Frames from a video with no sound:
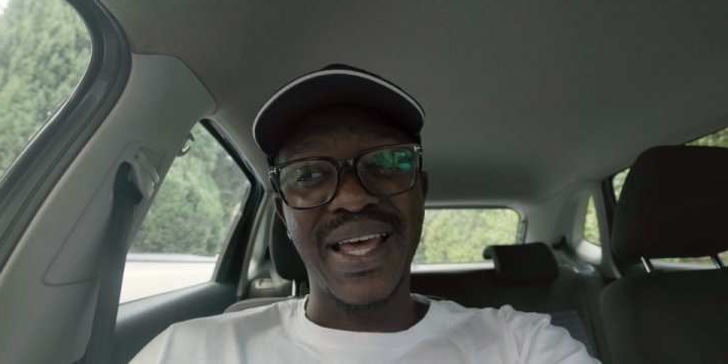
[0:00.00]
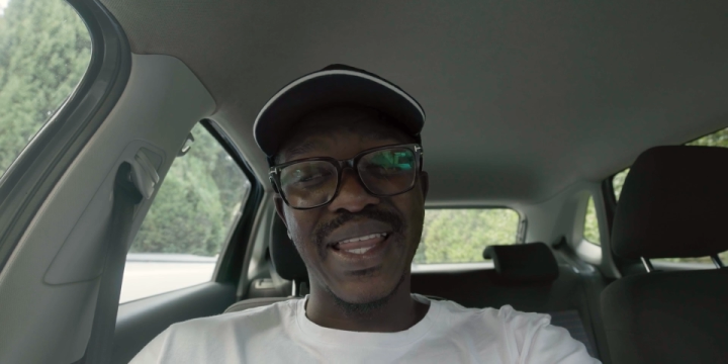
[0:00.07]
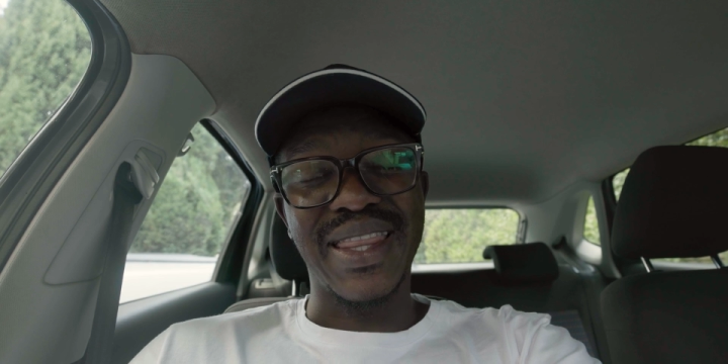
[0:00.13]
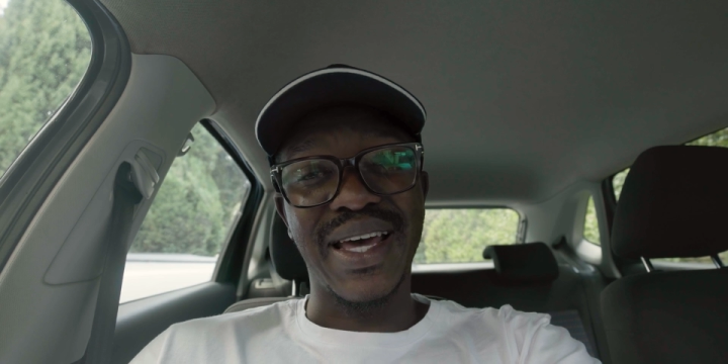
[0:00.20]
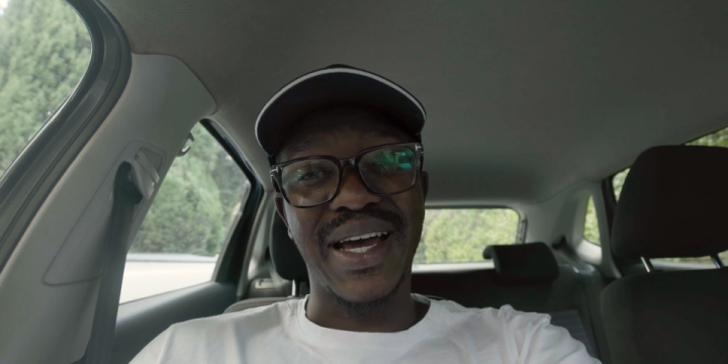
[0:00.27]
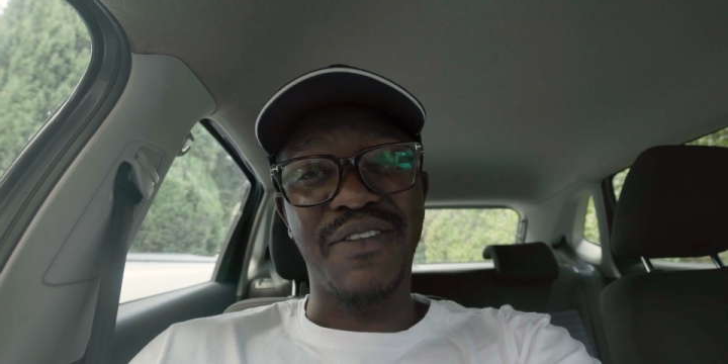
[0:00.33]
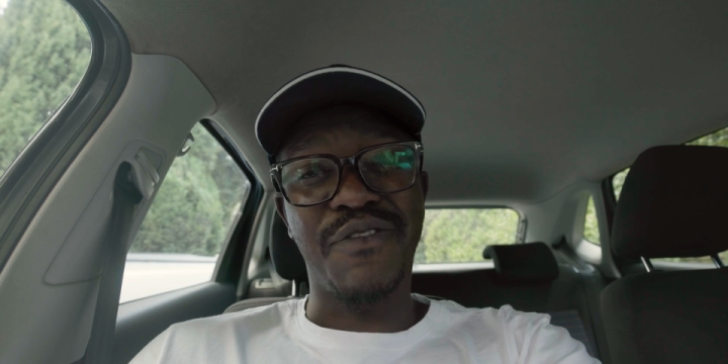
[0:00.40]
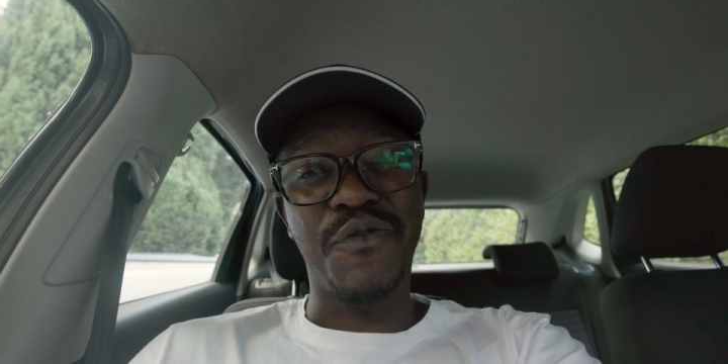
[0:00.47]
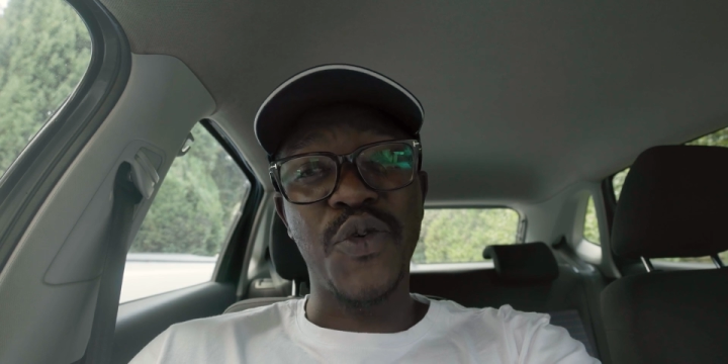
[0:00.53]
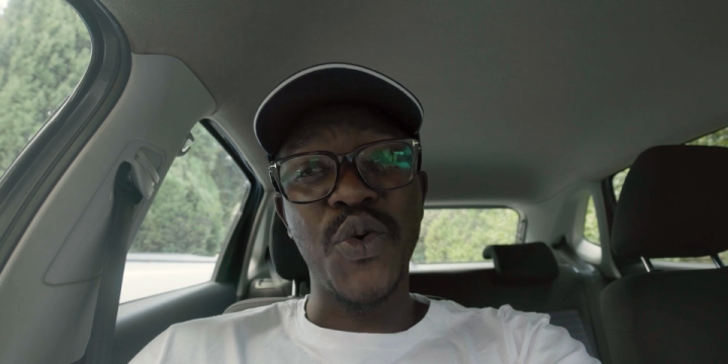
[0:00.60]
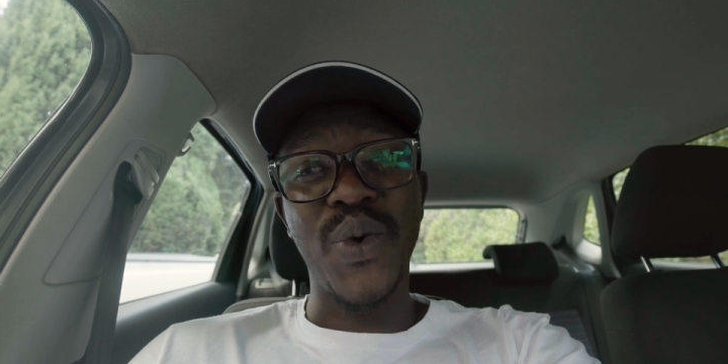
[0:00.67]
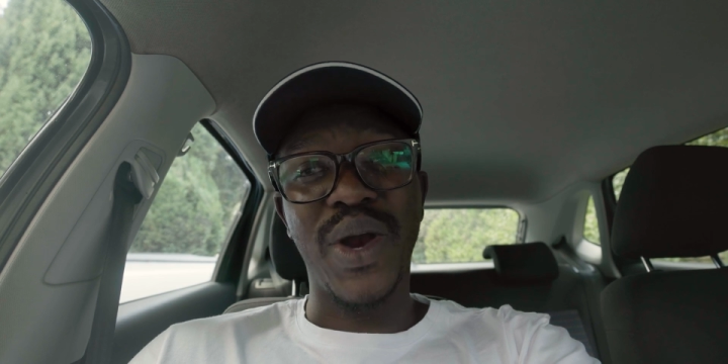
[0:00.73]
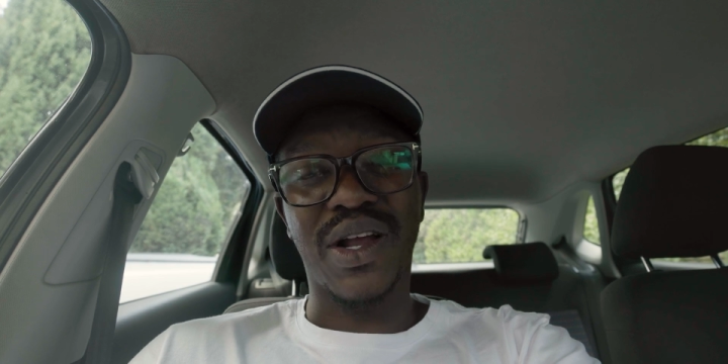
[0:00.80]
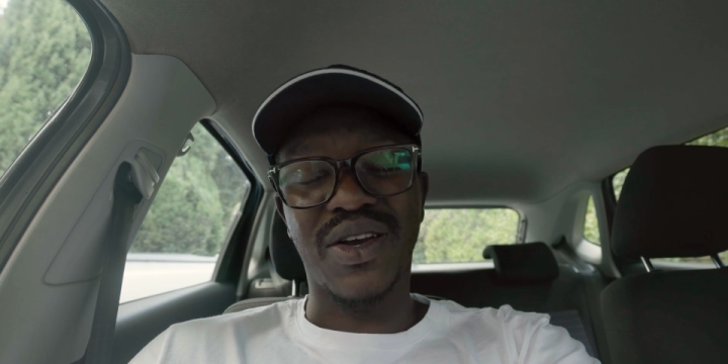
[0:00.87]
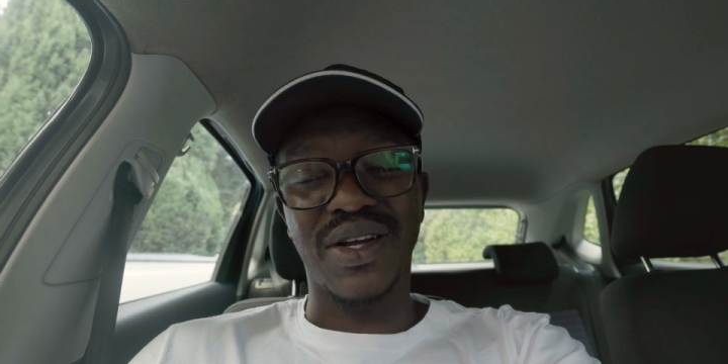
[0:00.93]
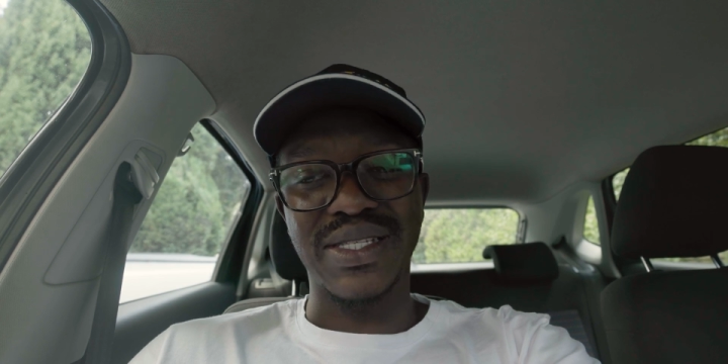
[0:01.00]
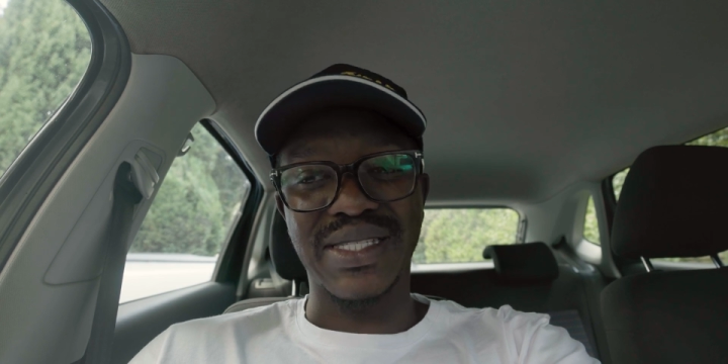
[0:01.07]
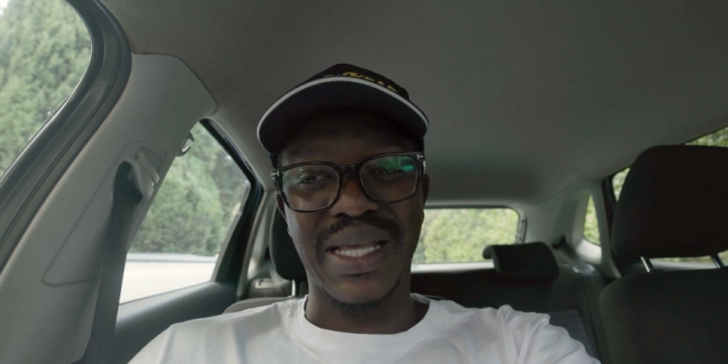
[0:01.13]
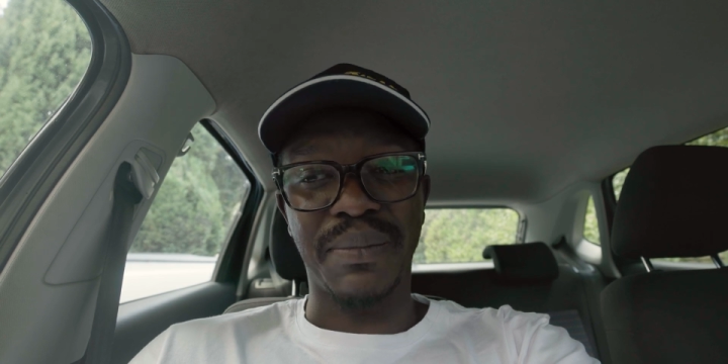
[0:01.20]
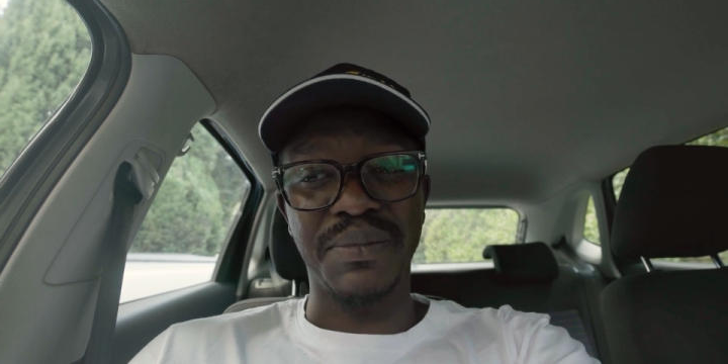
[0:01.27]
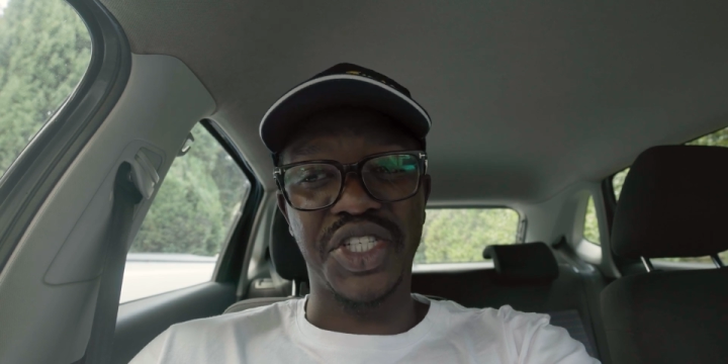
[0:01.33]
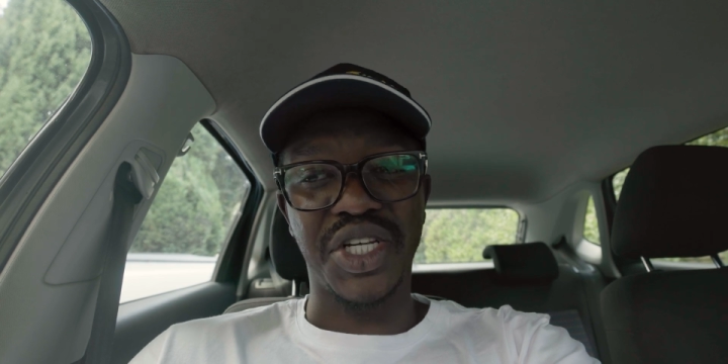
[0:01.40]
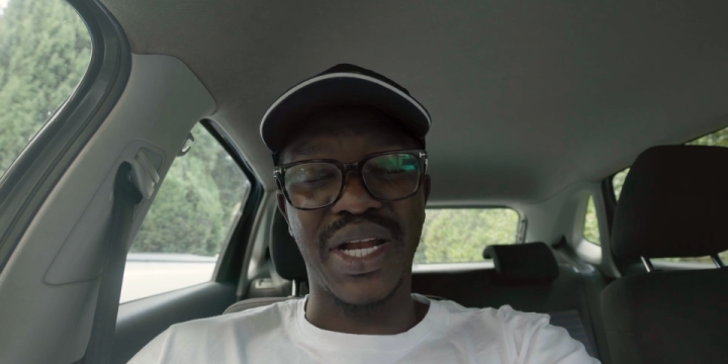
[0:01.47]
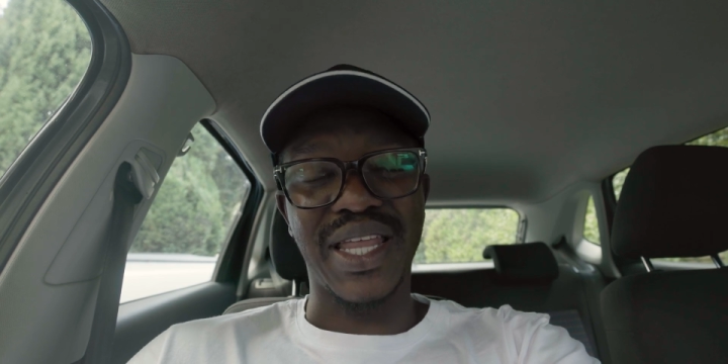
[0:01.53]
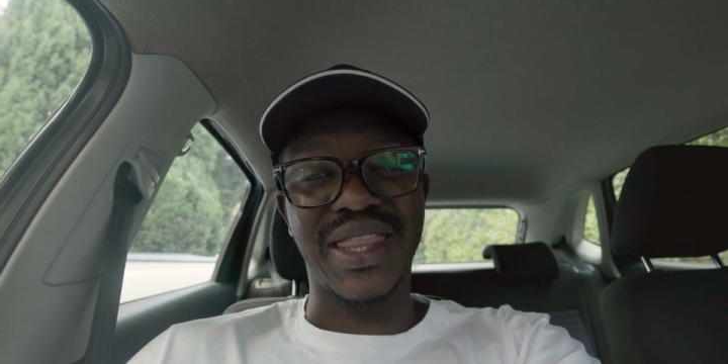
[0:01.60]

the fuel consumption.